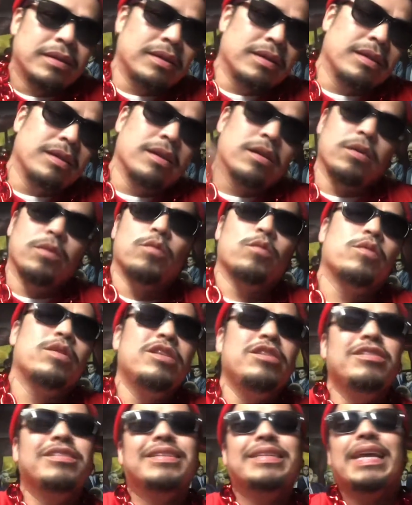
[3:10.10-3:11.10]
look, what are
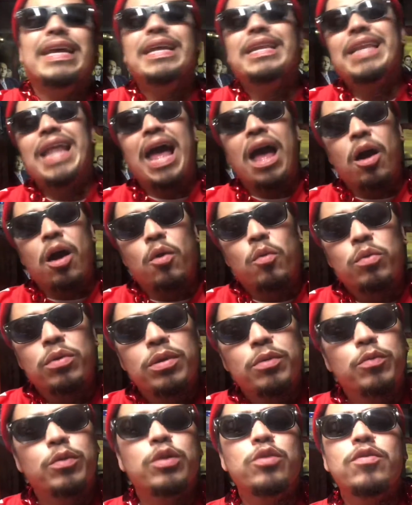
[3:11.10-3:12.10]
you saying now?
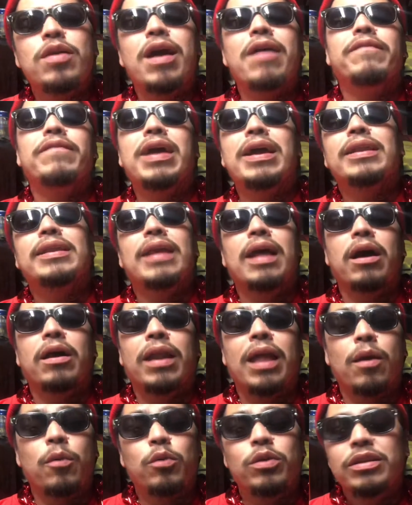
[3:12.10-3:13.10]
Where you at right now?
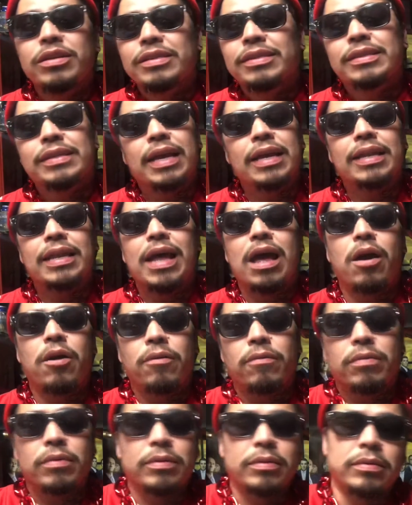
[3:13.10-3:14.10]
Like, what do you say now?
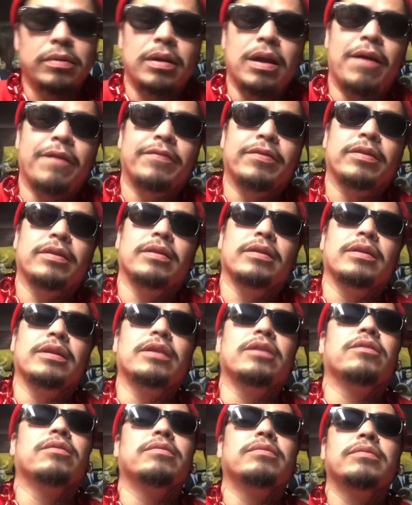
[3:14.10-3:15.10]

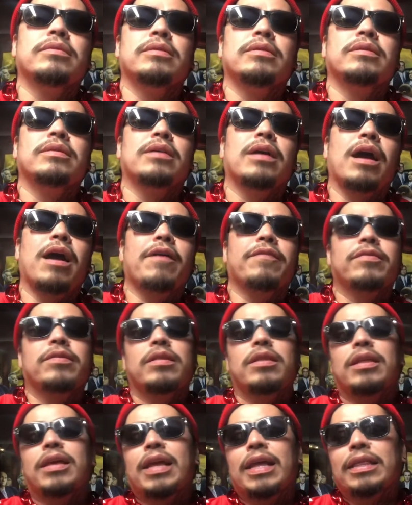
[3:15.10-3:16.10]
After
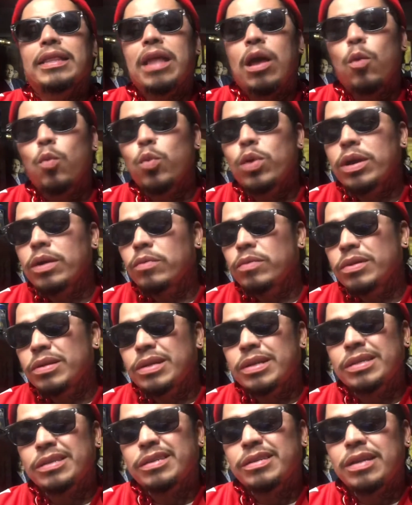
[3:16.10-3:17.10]
they get that win, what are you
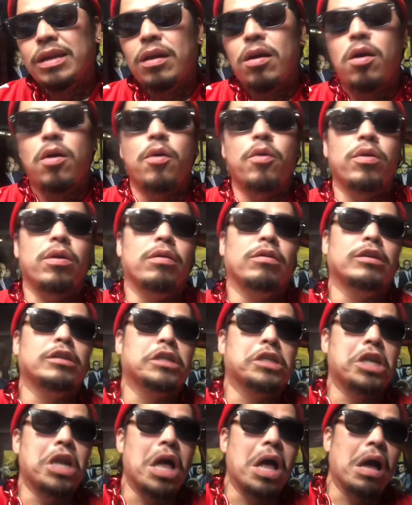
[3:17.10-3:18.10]
going to say? Oh, it's
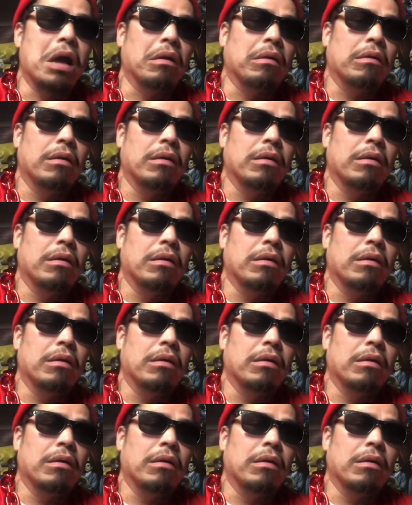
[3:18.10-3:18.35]
luck.